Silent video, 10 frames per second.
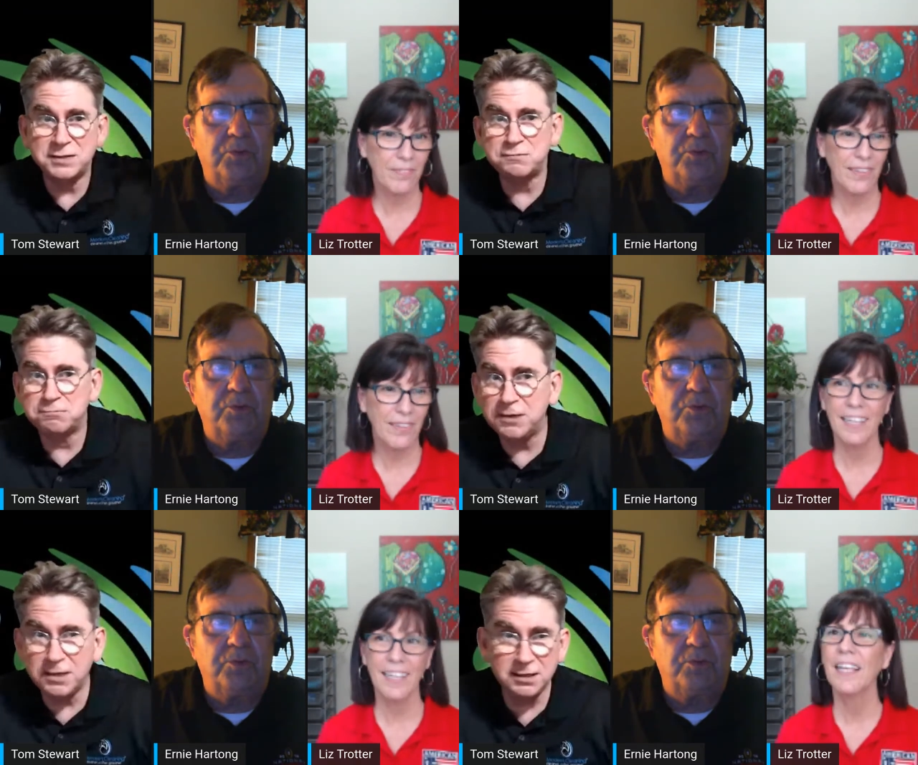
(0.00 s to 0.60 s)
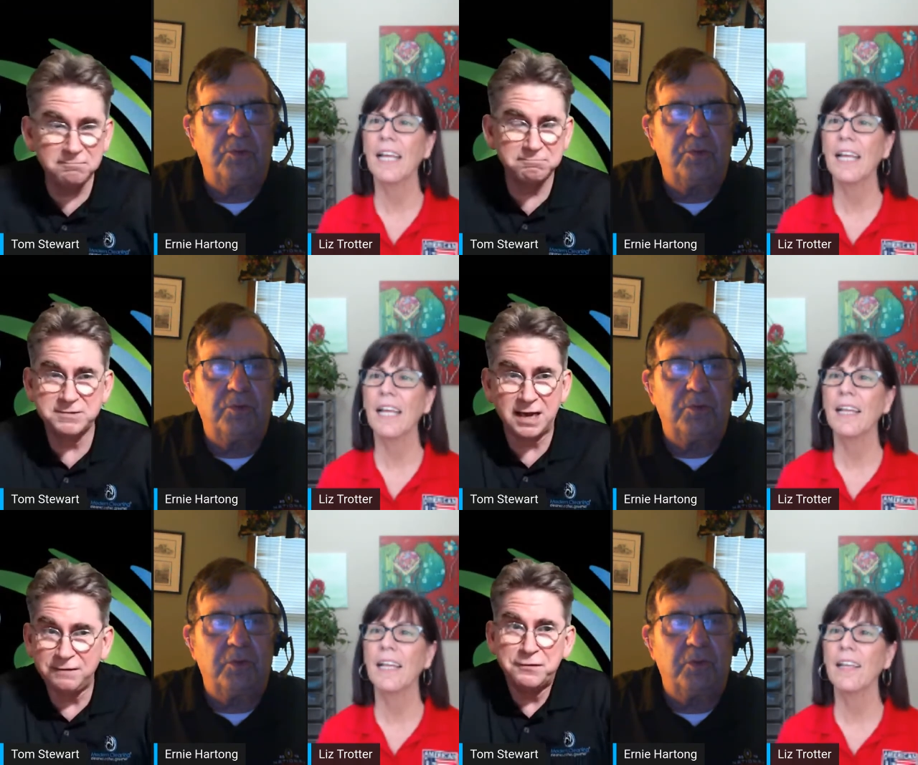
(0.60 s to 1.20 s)
Speaker 1: it's really
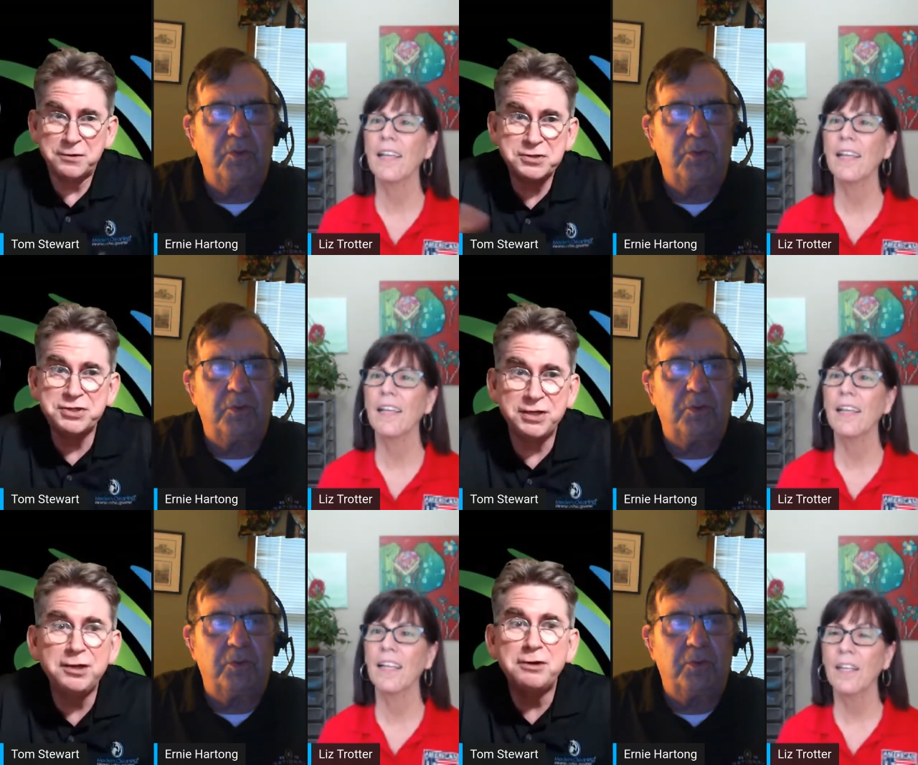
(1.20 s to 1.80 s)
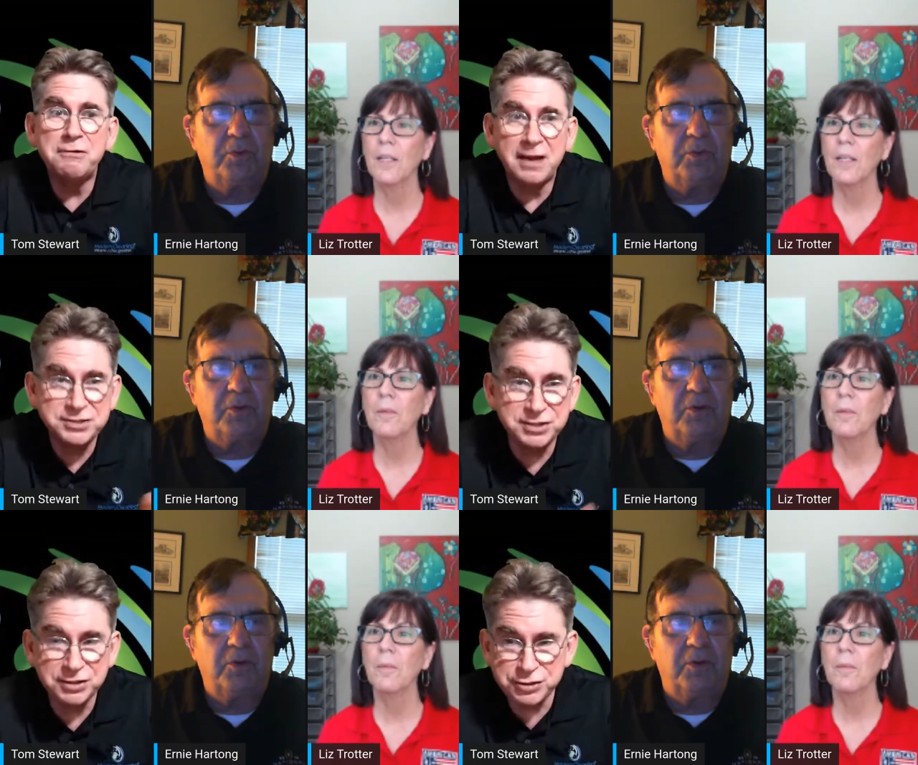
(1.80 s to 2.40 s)
diverse and
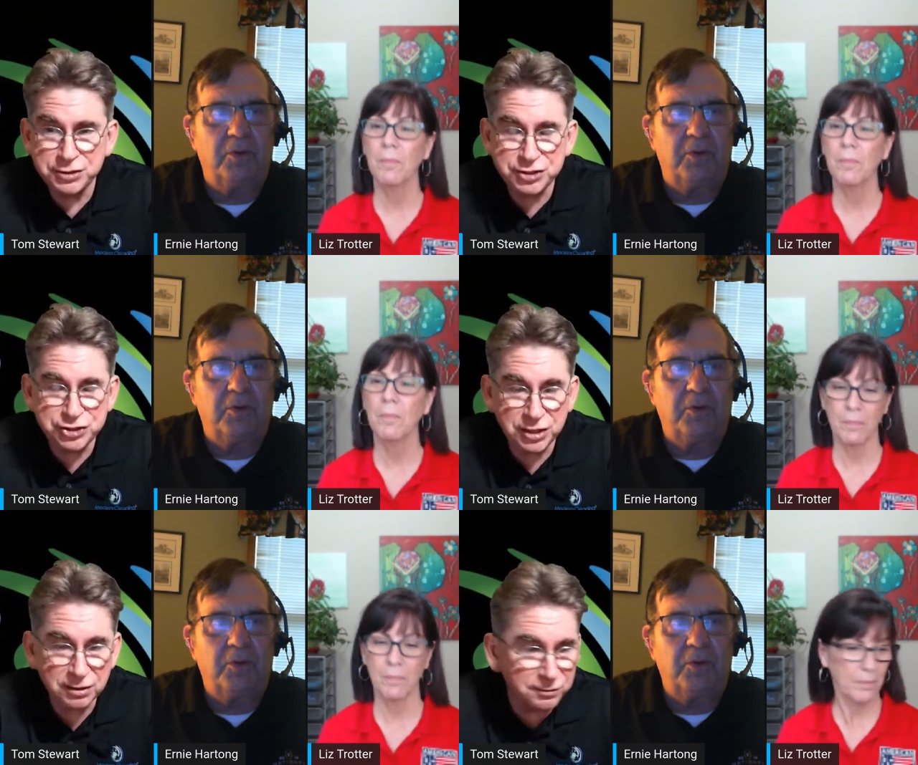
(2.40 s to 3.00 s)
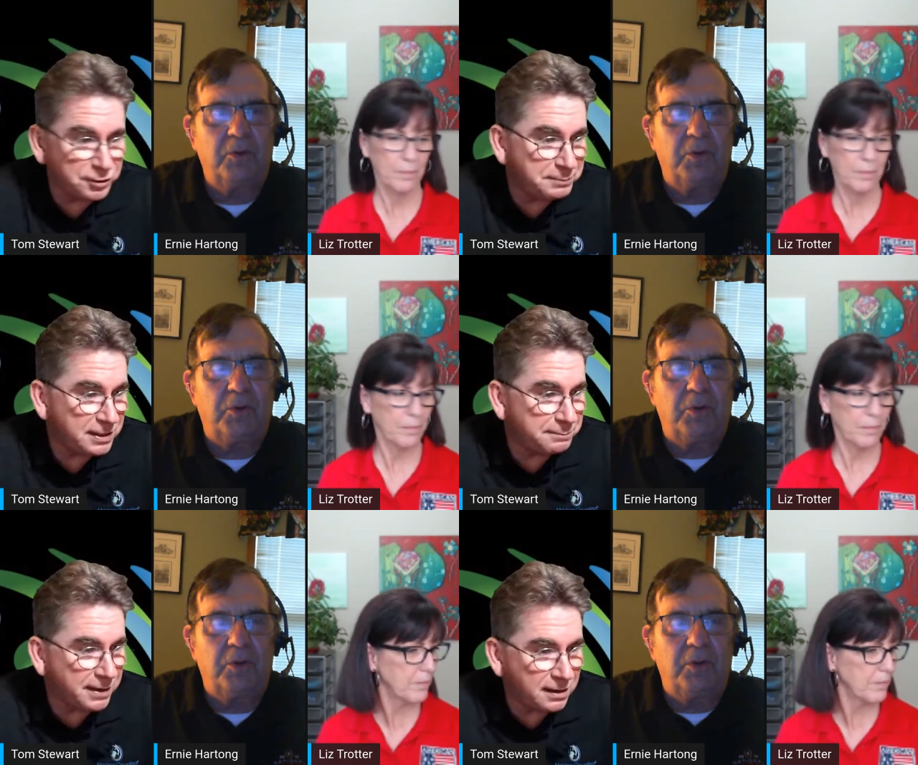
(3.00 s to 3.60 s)
interesting. Could you just share a little
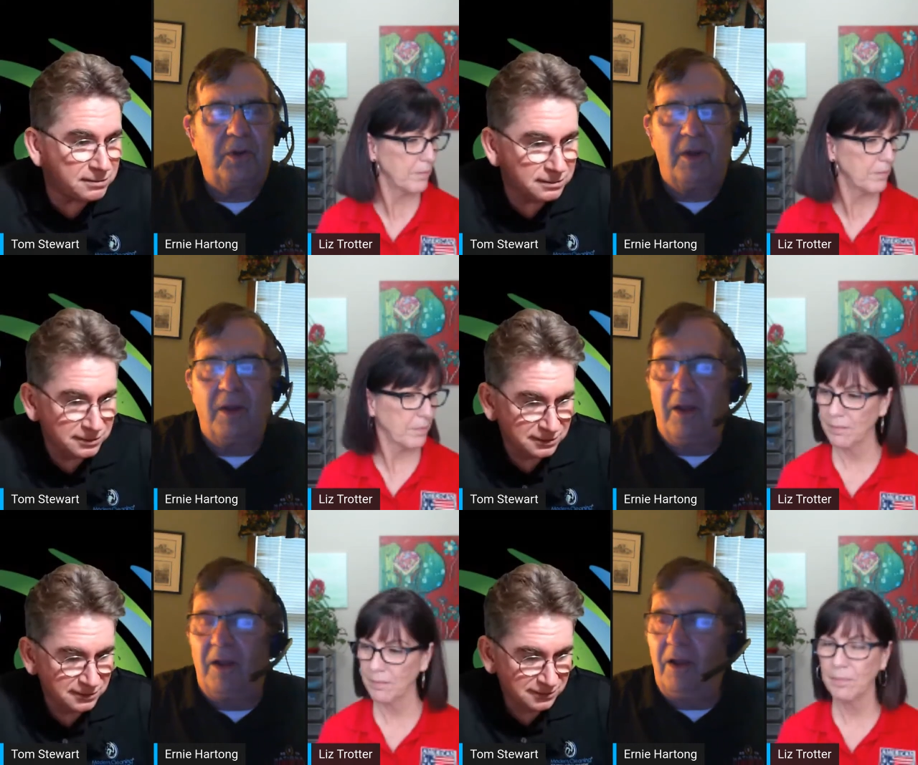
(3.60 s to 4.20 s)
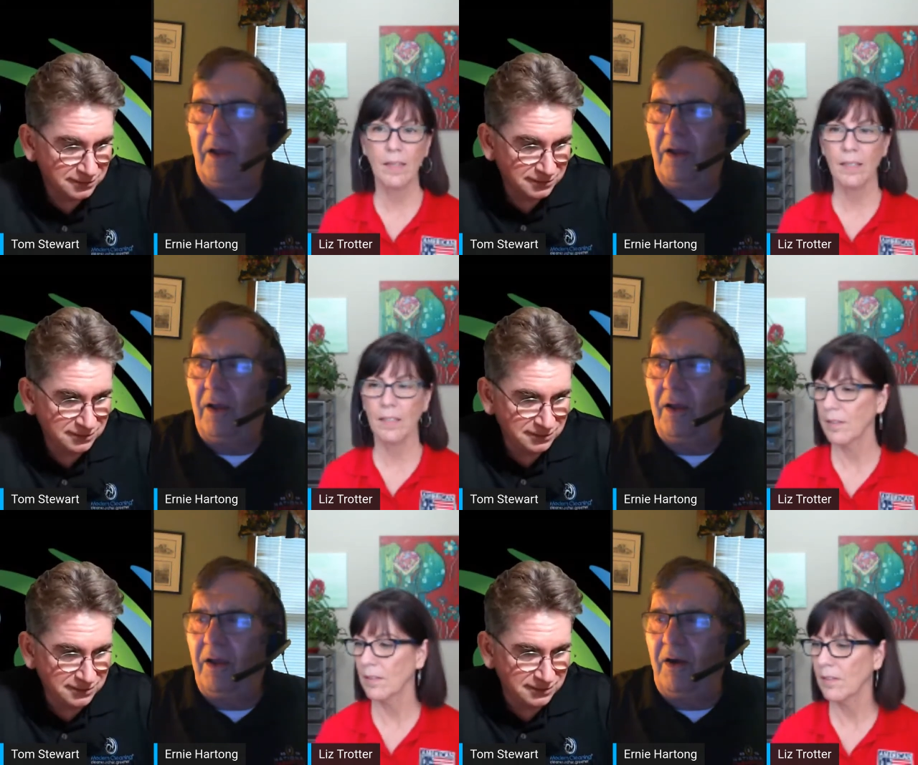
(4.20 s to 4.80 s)
bit about
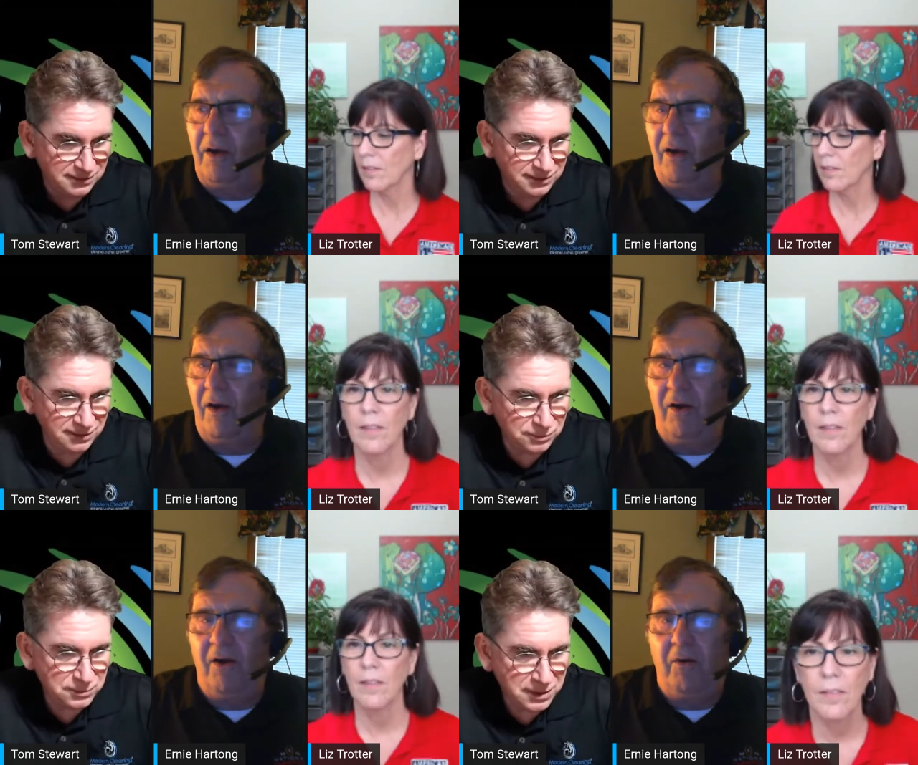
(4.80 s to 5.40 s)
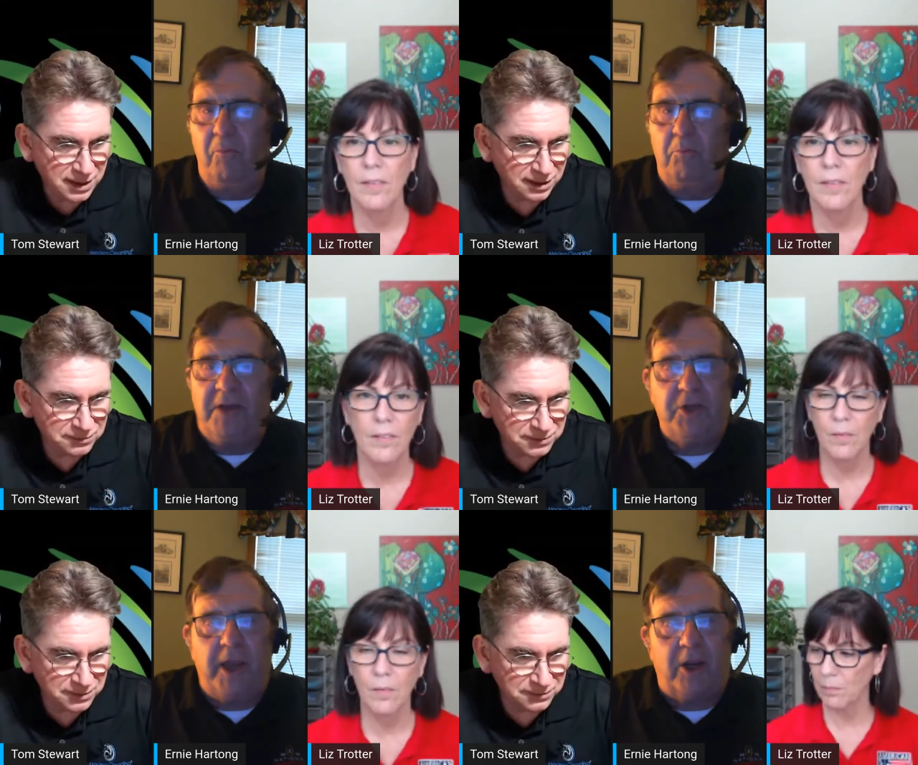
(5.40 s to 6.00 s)
you know my
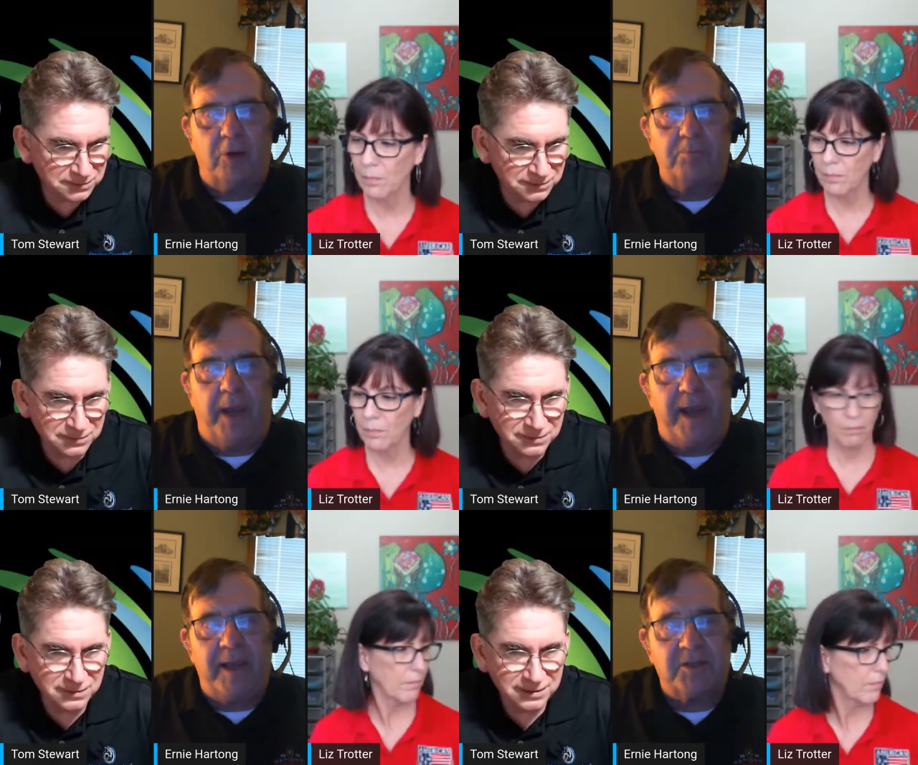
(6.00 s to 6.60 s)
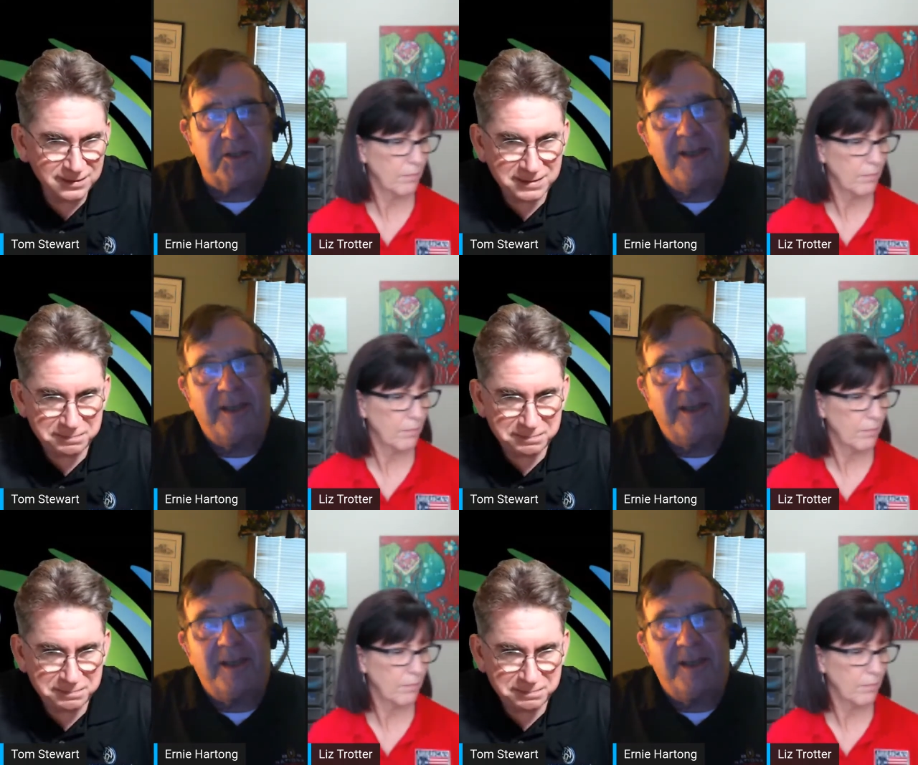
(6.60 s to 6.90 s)
um,
Speaker 2: checkered past?